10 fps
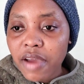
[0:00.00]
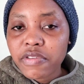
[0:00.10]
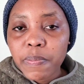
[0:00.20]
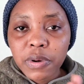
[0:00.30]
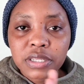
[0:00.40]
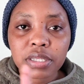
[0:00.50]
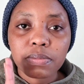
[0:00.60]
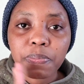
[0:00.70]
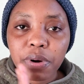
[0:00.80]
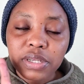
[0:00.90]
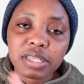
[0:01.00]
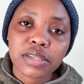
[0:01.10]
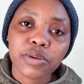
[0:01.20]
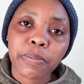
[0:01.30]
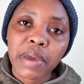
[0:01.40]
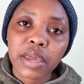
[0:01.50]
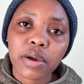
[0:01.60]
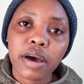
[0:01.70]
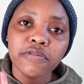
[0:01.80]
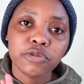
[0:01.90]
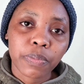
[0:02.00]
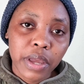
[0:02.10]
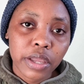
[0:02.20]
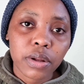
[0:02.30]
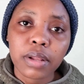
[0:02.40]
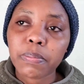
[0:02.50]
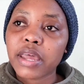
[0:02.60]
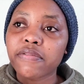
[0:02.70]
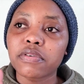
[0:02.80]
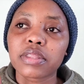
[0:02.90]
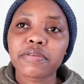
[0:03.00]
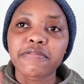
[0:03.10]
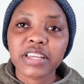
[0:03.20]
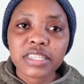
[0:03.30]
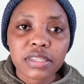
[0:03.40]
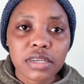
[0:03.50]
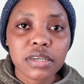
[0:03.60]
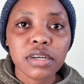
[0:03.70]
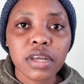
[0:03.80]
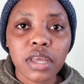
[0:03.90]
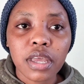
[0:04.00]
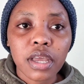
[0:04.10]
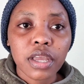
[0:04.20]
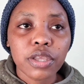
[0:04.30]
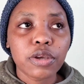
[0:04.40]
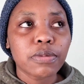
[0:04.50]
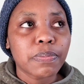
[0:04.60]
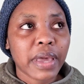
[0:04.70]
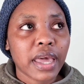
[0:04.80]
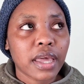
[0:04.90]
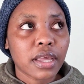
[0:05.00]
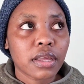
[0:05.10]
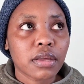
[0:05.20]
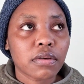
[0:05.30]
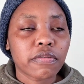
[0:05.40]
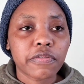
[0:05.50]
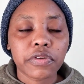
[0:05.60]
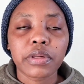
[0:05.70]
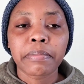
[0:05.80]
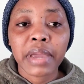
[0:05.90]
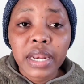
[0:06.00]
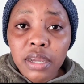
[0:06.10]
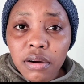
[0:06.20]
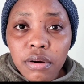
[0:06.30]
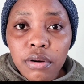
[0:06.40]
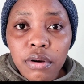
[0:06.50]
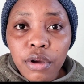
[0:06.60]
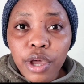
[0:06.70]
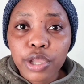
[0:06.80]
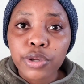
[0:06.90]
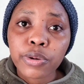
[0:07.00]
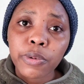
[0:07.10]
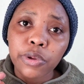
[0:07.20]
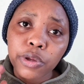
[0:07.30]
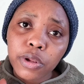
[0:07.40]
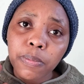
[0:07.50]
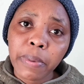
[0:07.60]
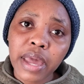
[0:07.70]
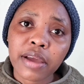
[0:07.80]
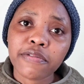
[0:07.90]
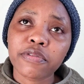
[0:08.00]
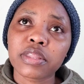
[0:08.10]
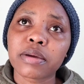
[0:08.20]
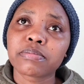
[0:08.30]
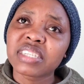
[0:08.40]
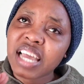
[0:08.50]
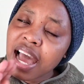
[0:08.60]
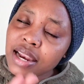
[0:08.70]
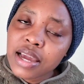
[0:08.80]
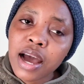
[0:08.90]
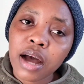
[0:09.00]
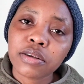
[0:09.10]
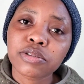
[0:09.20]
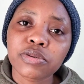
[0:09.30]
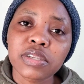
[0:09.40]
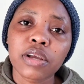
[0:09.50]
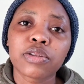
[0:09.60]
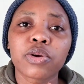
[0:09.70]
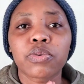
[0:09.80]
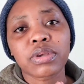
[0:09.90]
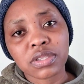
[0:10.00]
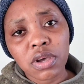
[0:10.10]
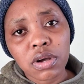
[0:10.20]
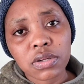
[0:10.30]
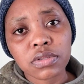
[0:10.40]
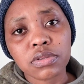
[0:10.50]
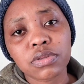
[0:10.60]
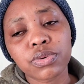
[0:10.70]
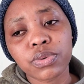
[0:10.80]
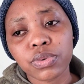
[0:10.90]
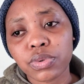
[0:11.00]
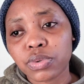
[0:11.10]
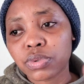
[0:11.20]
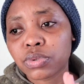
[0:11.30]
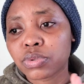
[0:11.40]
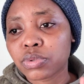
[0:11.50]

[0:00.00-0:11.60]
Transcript: Every process you make, you have to pay. You'll pay for the visa, you'll pay for the medical, you'll pay for the mtihani house to send your results to